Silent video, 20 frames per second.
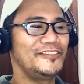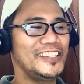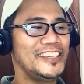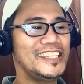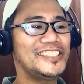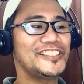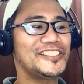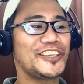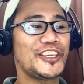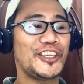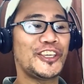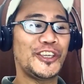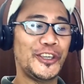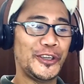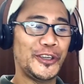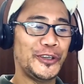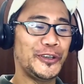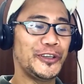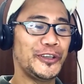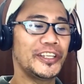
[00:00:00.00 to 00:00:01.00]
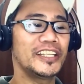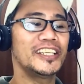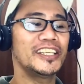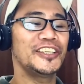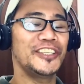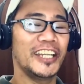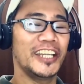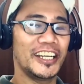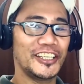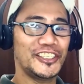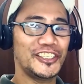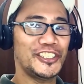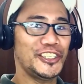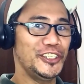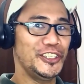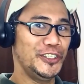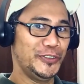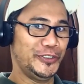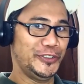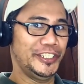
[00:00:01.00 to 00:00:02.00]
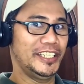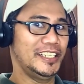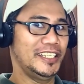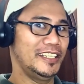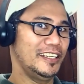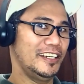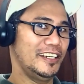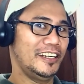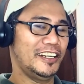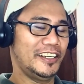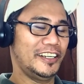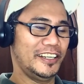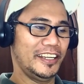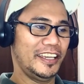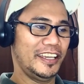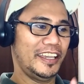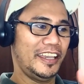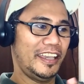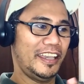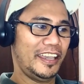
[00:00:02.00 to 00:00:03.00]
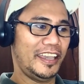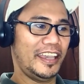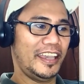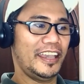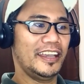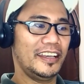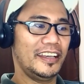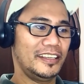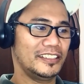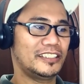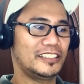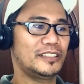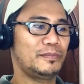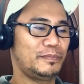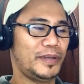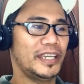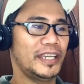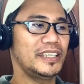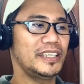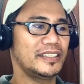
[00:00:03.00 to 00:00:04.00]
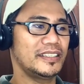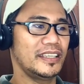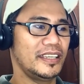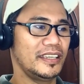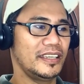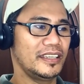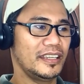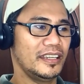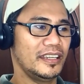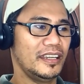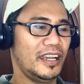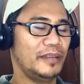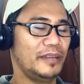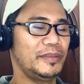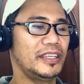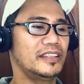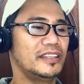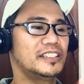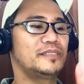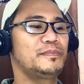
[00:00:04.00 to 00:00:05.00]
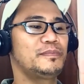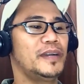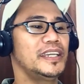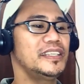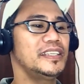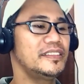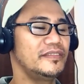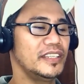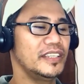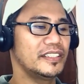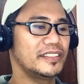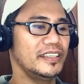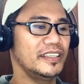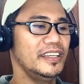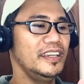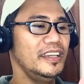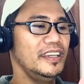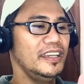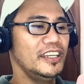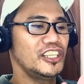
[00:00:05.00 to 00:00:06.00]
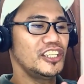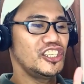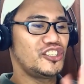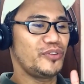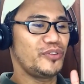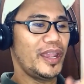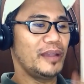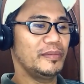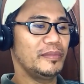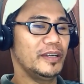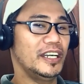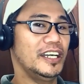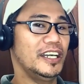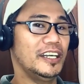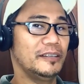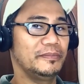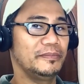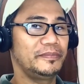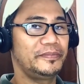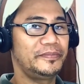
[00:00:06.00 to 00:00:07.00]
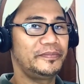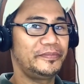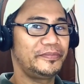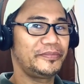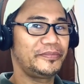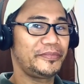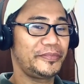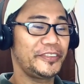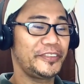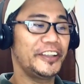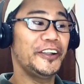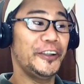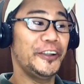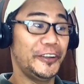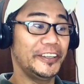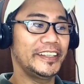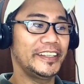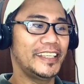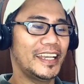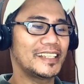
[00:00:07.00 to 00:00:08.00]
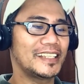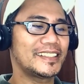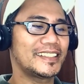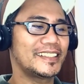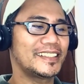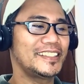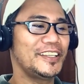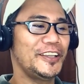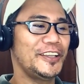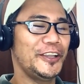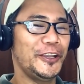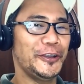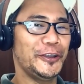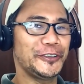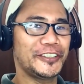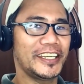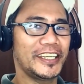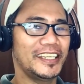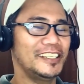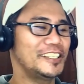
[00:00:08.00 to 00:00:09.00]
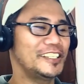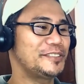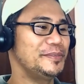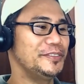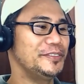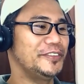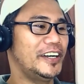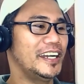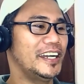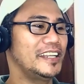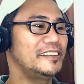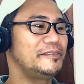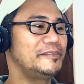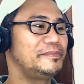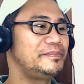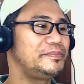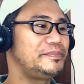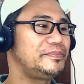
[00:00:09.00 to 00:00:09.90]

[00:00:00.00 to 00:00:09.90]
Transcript: These cute young children are spice this drama up. Yes. Okay, let's move on.